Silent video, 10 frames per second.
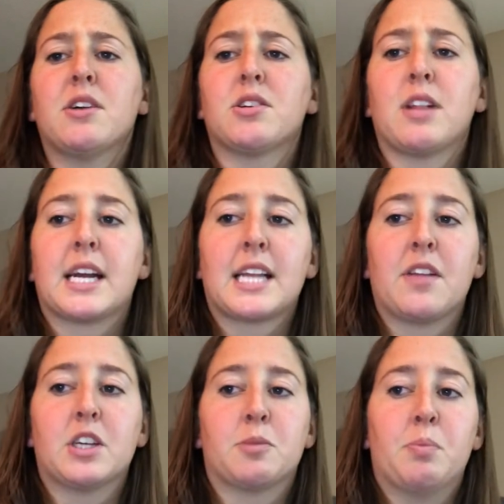also liked
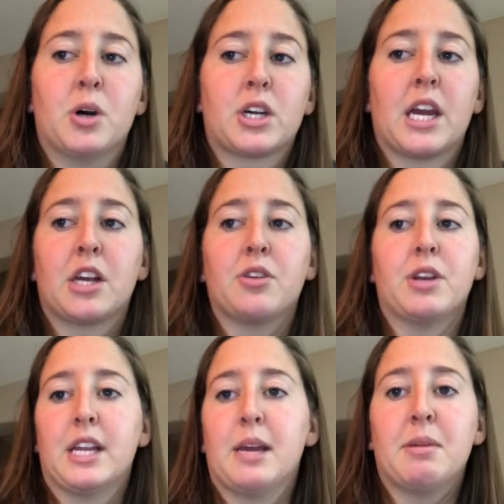how this book
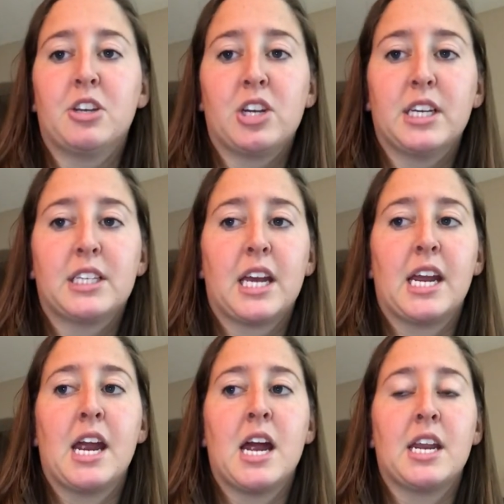included images
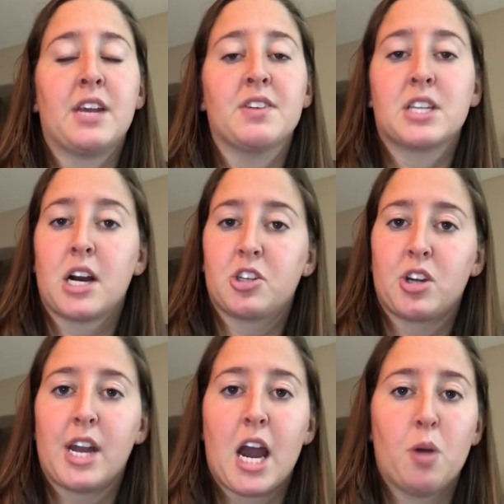and even touched
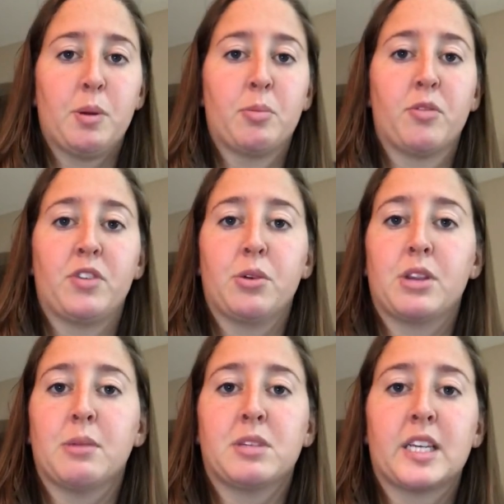on how people
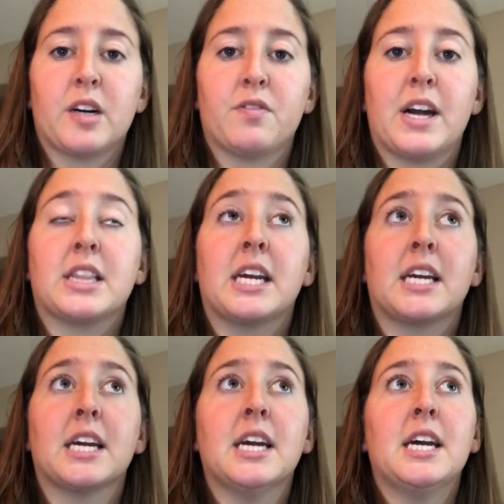viewed themselves. I
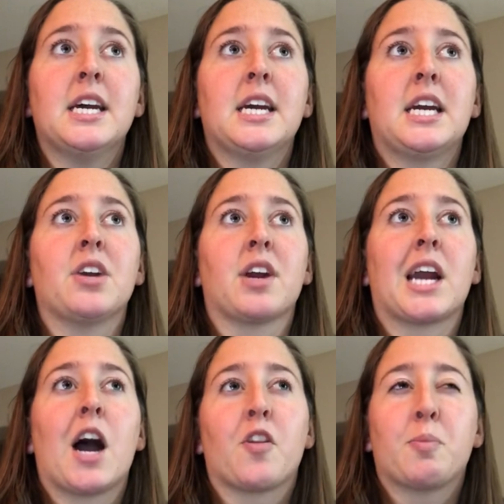think
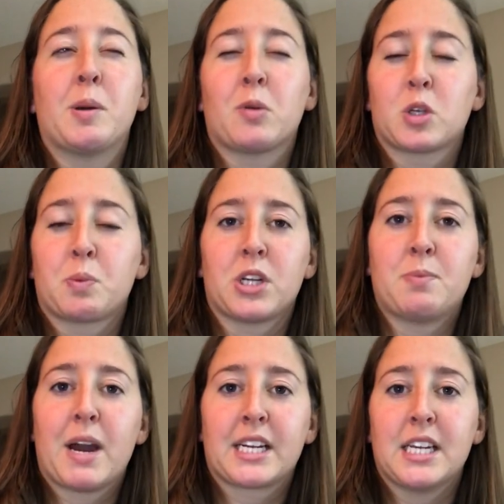hearing other people's
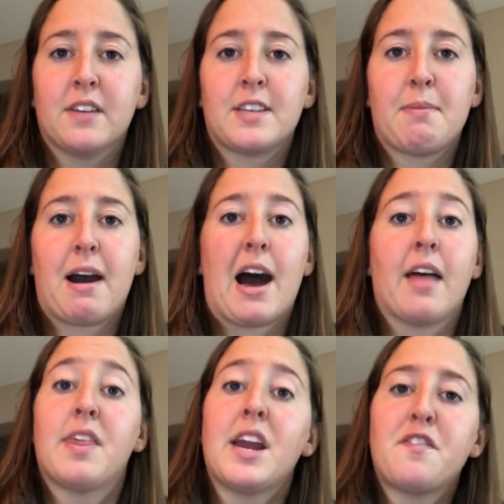perspectives about
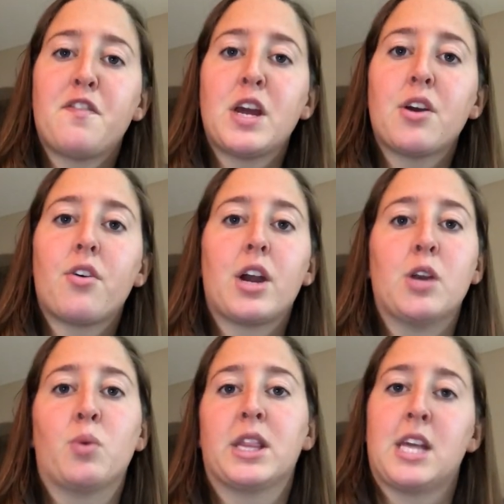how they feel
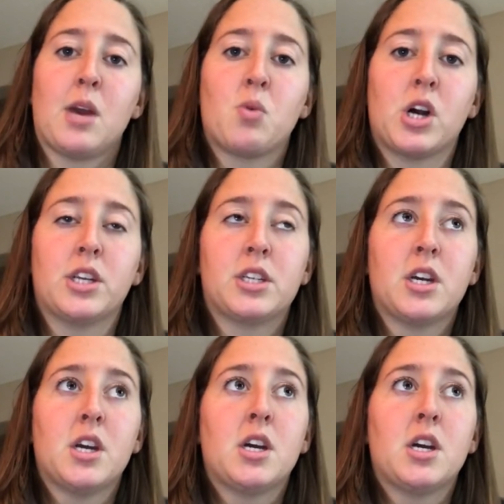and what they want